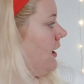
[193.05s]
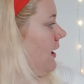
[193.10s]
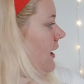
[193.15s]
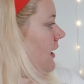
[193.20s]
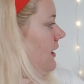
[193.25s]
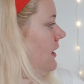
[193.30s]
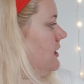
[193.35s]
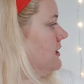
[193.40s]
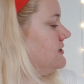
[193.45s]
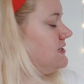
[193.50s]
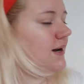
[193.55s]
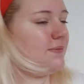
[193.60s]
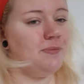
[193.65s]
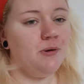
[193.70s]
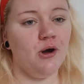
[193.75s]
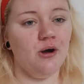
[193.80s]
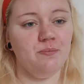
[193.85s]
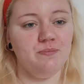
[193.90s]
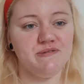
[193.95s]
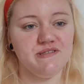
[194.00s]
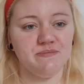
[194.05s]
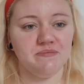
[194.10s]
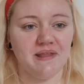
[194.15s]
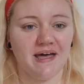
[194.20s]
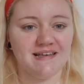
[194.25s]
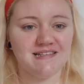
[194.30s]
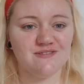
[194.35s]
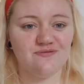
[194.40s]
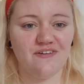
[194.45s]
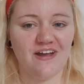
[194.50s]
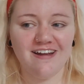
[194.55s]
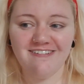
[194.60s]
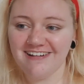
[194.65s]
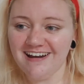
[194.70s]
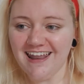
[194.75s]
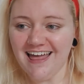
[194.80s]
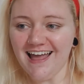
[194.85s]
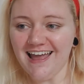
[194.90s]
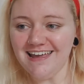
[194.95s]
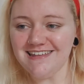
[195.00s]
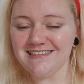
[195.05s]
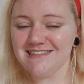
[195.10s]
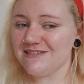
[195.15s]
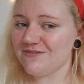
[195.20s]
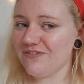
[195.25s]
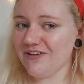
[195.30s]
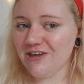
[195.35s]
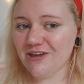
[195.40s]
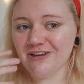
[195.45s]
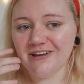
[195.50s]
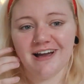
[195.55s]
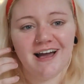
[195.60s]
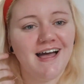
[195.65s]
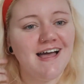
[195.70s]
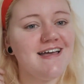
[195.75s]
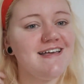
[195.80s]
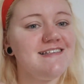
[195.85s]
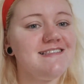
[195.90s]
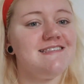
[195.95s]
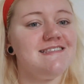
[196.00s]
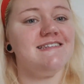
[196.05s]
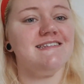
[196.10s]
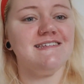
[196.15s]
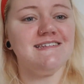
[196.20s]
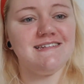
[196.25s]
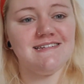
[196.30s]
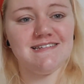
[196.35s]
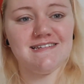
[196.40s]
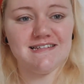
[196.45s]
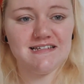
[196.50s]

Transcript: and I put up some nice fairy lights for you guys to